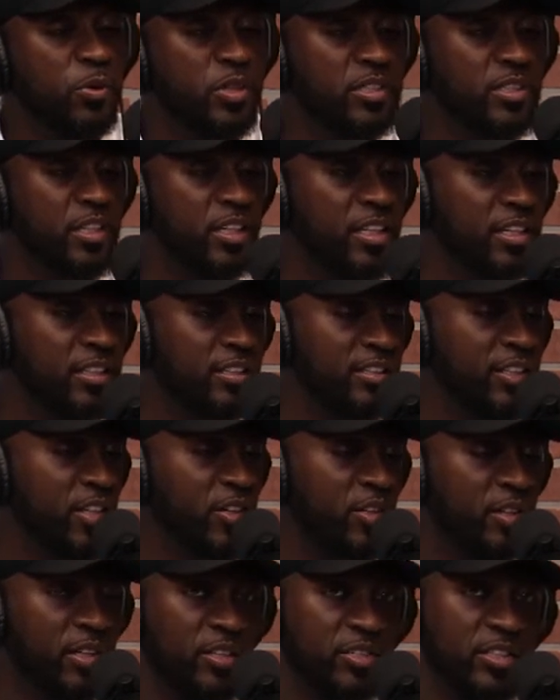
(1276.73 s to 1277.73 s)
We say,
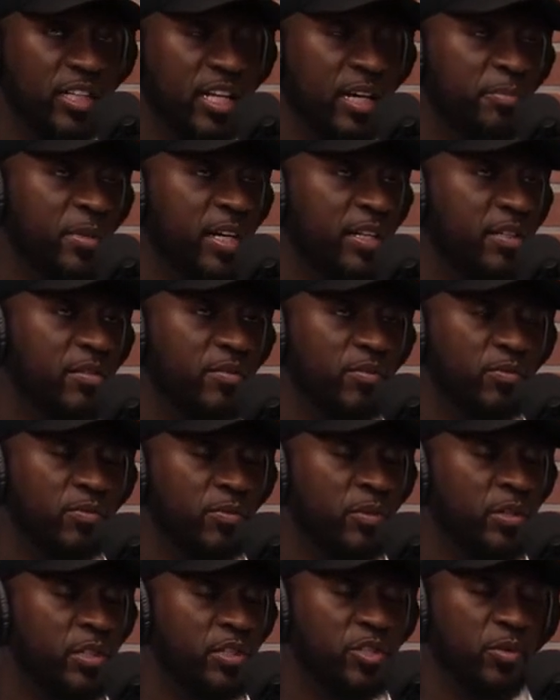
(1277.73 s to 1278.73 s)
I'm not
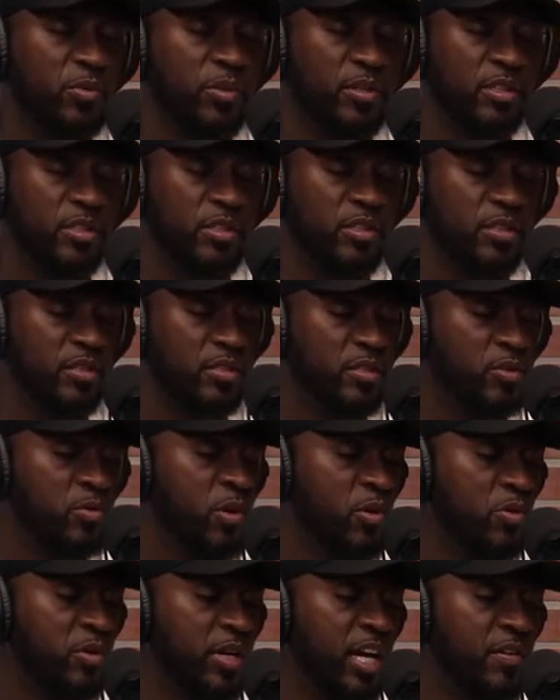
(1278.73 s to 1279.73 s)
really sure where this
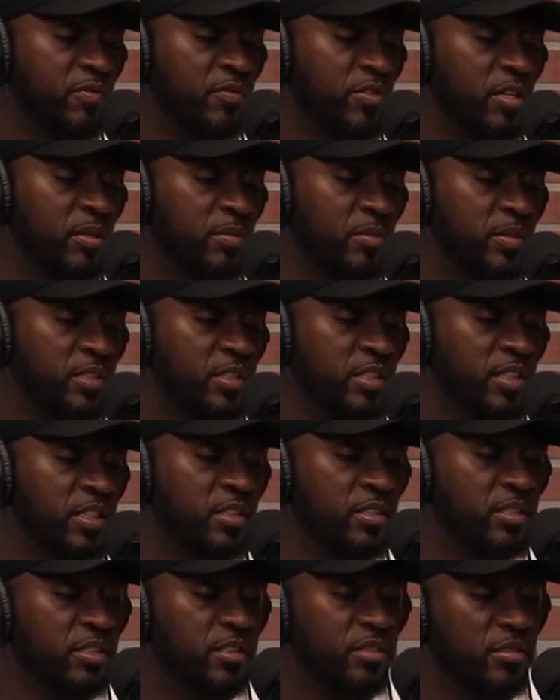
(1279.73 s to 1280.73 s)
quote came from. It
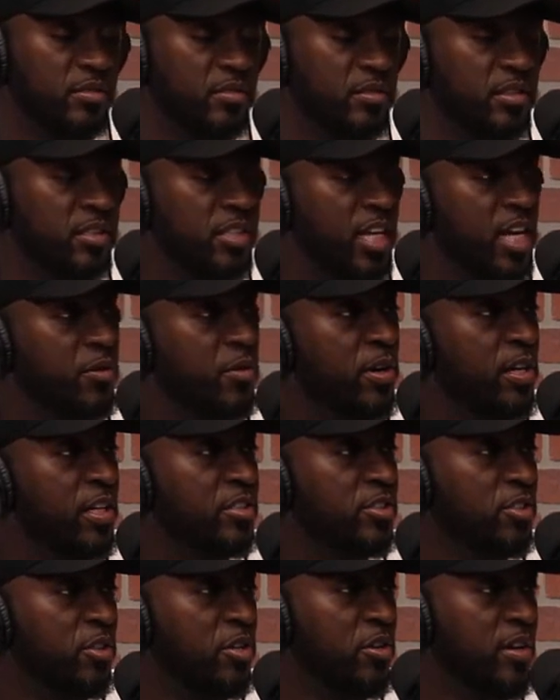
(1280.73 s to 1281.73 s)
says, stay ready
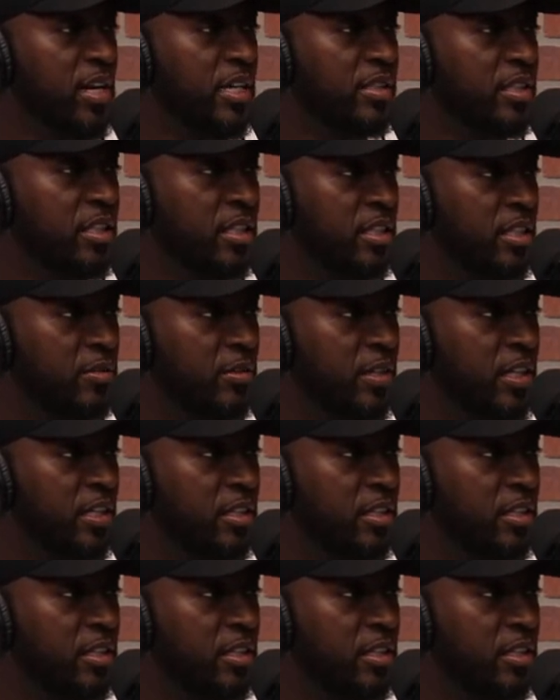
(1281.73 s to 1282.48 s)
so you don't have to get ready.